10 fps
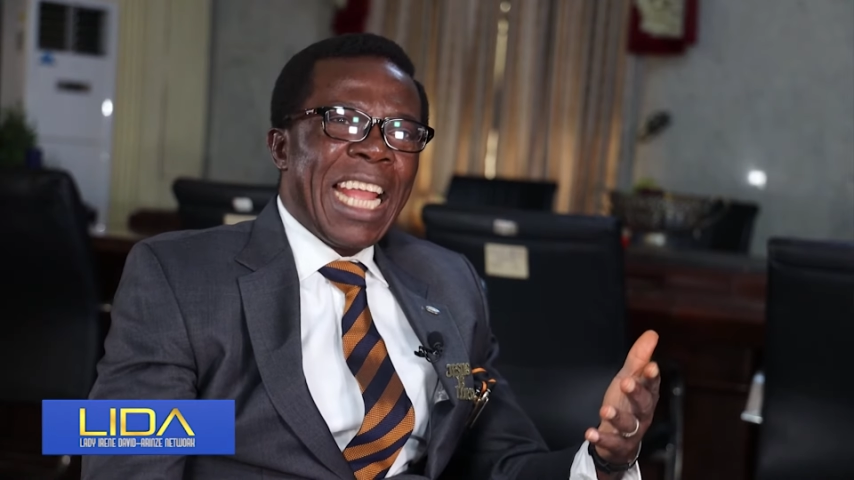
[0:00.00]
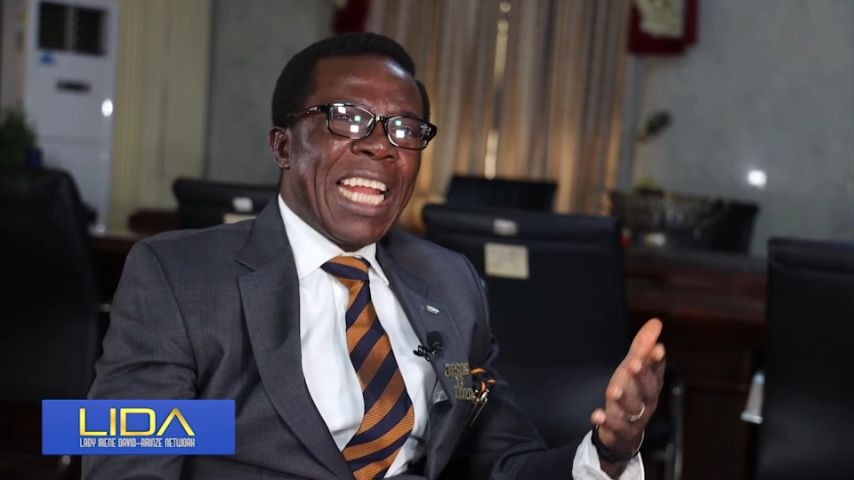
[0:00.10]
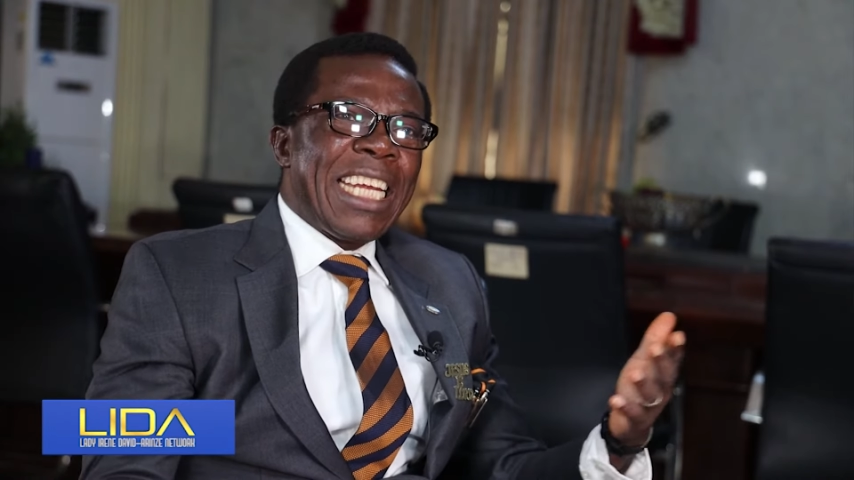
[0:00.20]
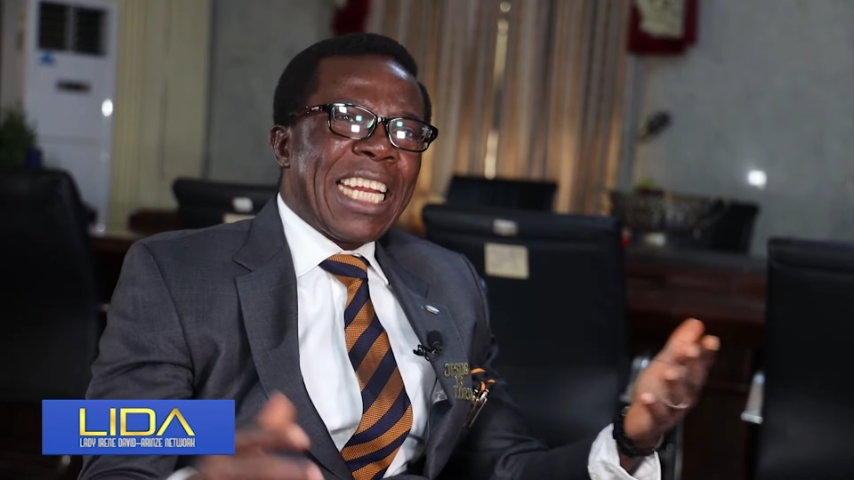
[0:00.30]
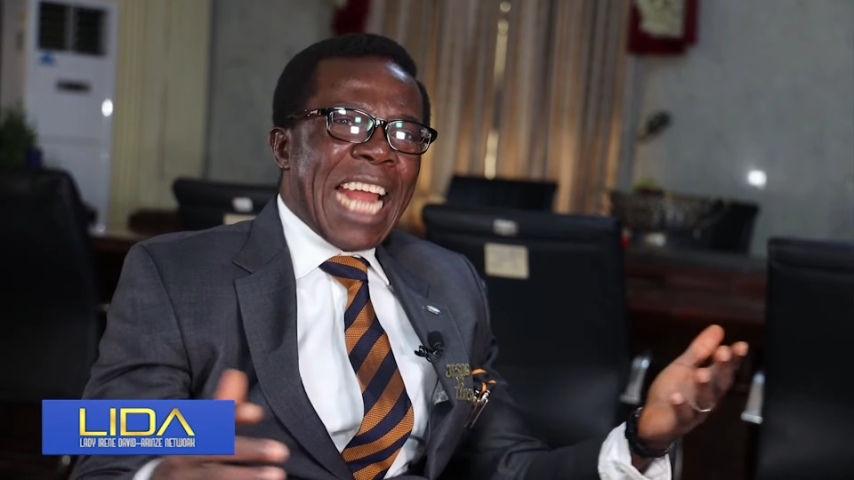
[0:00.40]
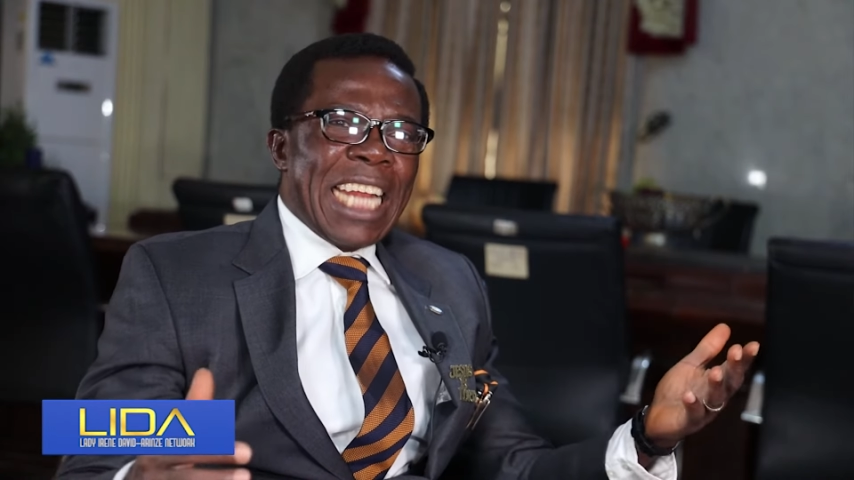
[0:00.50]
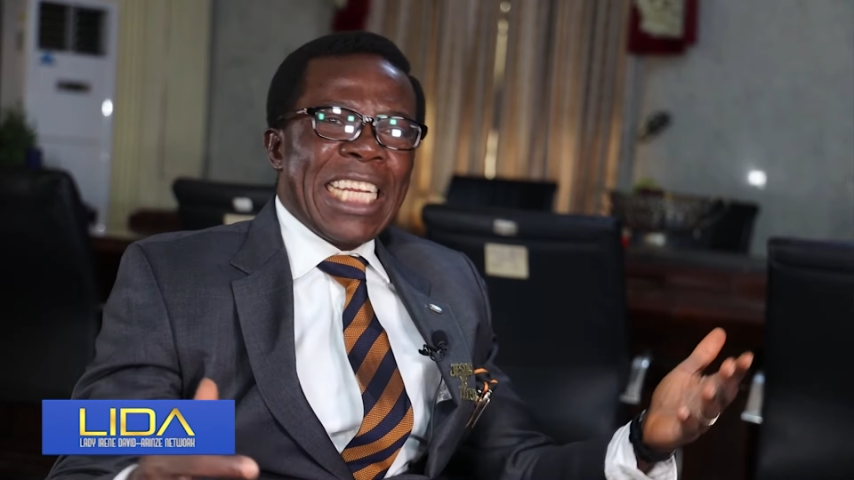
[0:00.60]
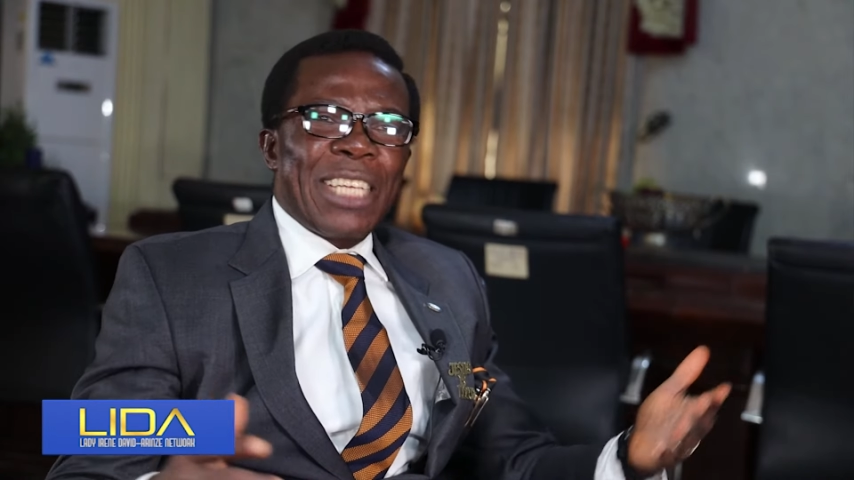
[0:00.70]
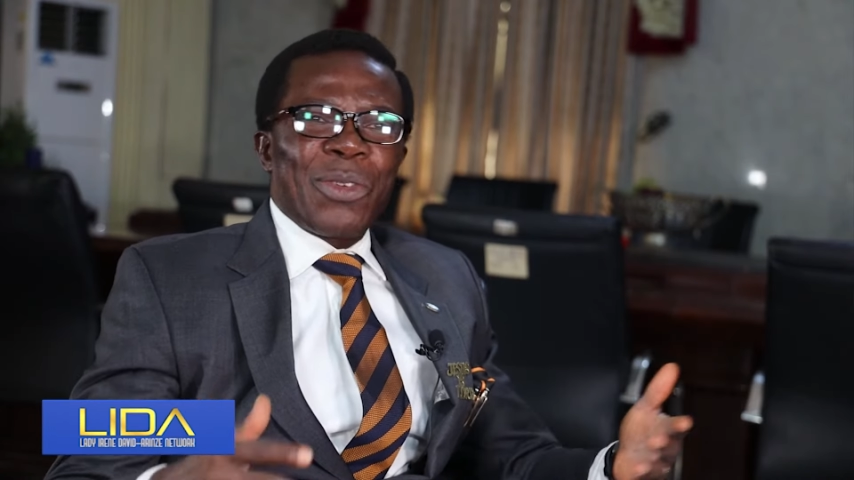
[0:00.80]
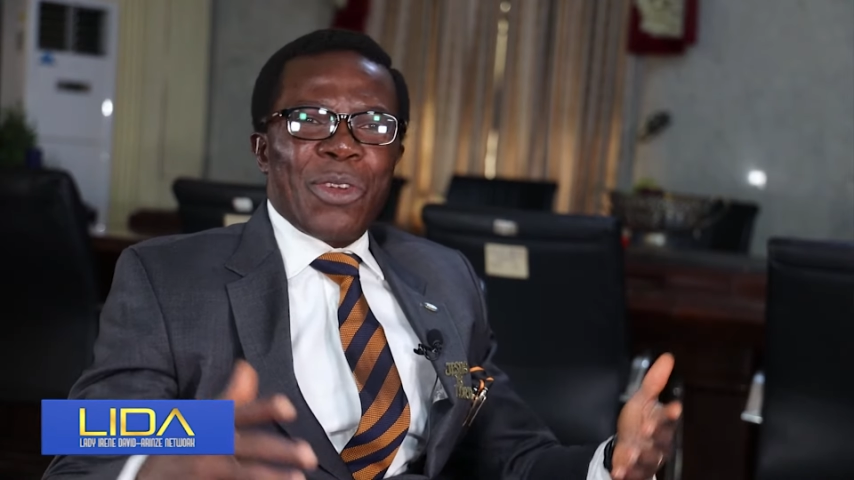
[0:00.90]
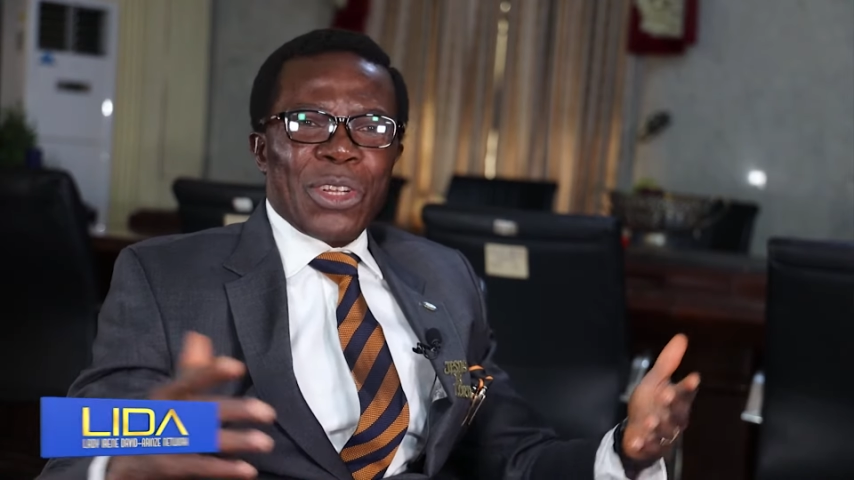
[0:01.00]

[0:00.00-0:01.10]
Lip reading: In the night, they took